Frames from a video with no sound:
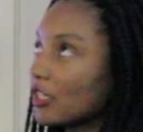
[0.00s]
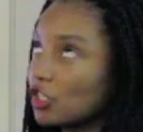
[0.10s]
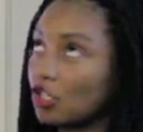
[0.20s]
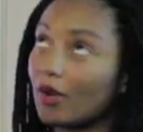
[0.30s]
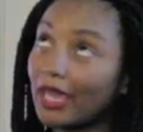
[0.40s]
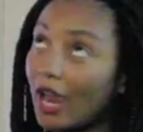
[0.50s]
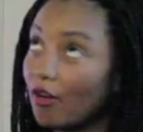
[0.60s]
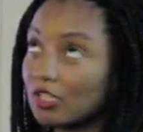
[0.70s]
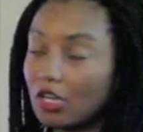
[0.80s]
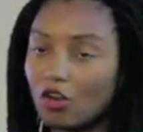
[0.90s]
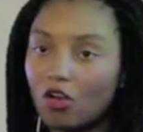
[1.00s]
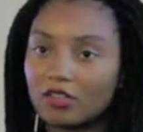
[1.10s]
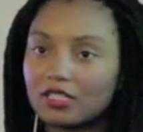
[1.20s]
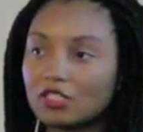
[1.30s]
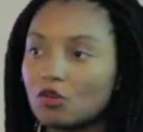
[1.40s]
to show, a character
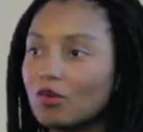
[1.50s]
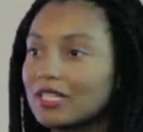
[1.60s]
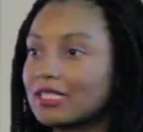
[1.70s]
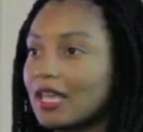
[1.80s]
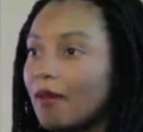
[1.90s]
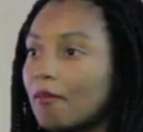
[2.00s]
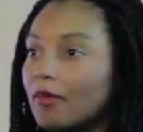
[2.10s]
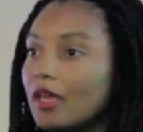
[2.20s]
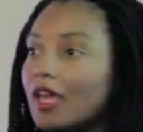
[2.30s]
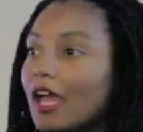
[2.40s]
lost, it's always them,